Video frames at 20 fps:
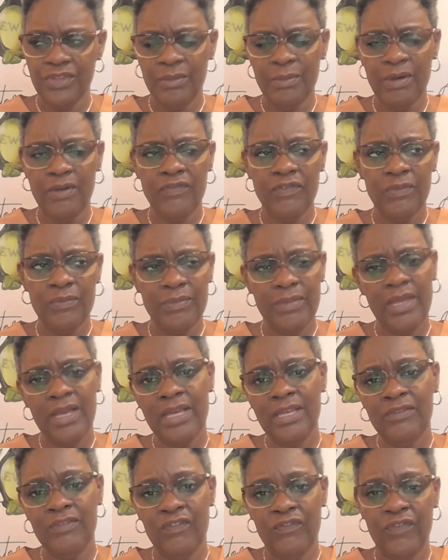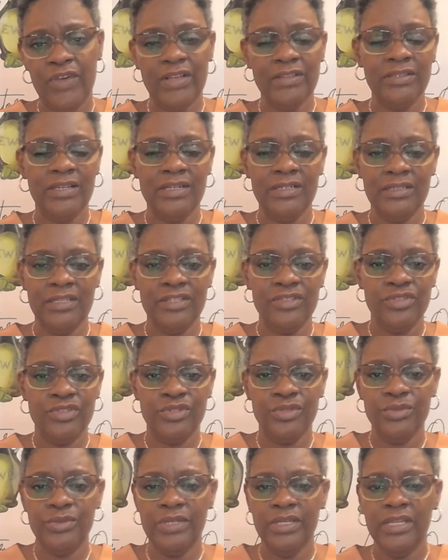Some of them now, I even found out another
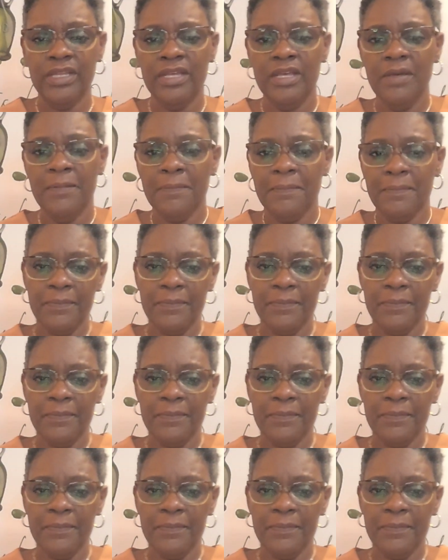student